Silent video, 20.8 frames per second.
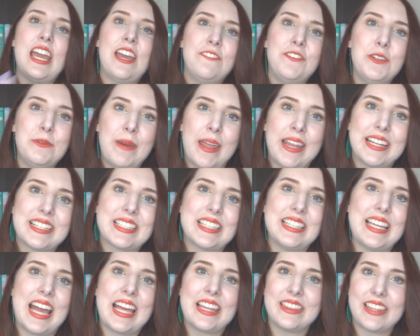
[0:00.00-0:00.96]
If you made it to
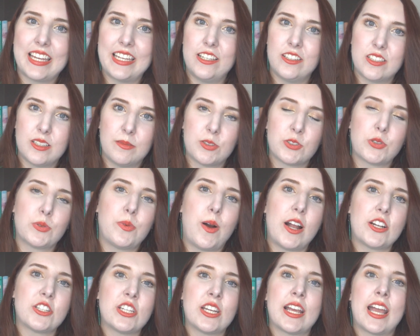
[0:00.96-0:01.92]
the end, thank you so much for
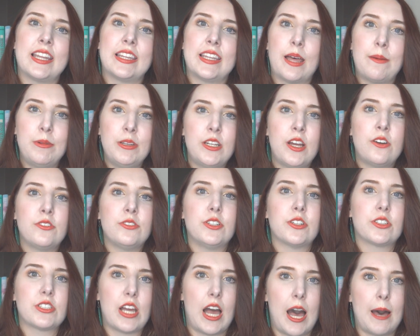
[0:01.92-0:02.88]
watching, and let me know
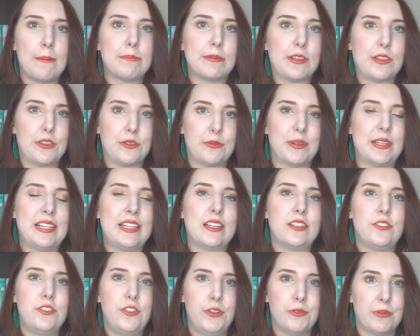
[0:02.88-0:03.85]
your top three
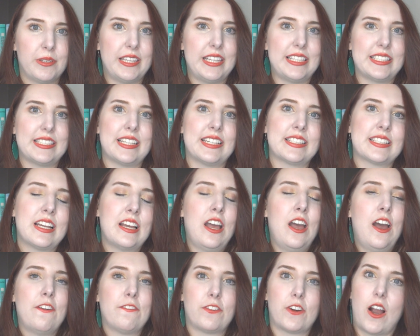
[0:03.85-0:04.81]
new releases
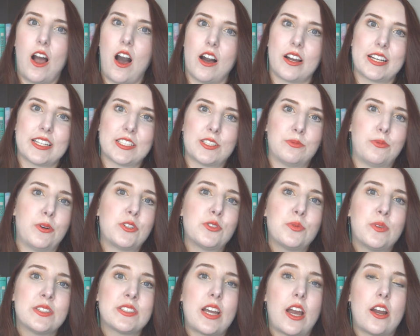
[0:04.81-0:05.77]
for August.
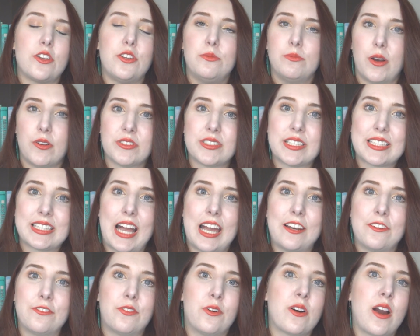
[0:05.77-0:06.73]
Which ones are you most
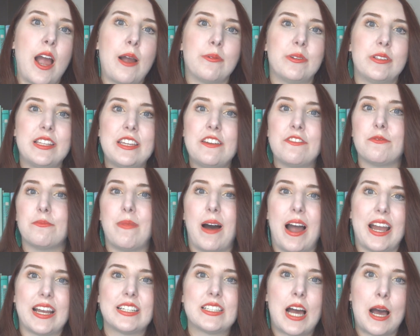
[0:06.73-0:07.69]
excited for? I will leave
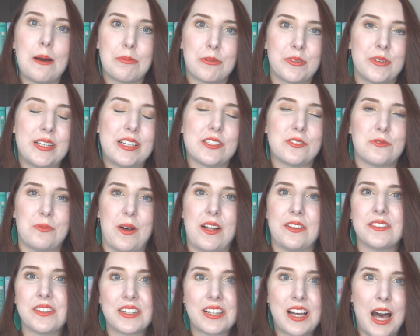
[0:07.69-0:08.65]
my top three as
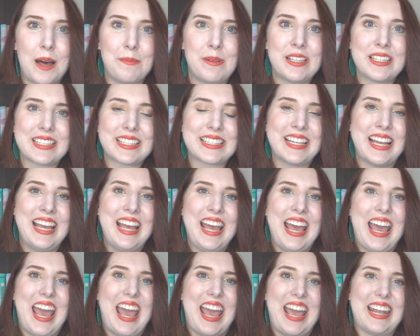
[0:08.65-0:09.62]
well in the comments,
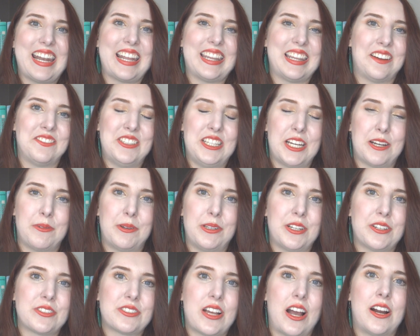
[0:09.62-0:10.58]
and I'd love to hear what
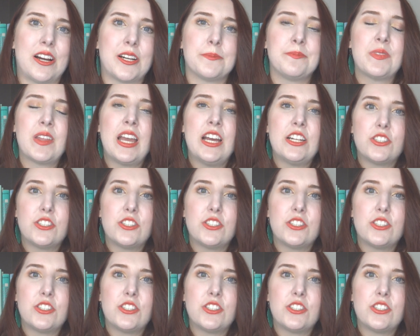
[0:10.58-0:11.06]
yours are.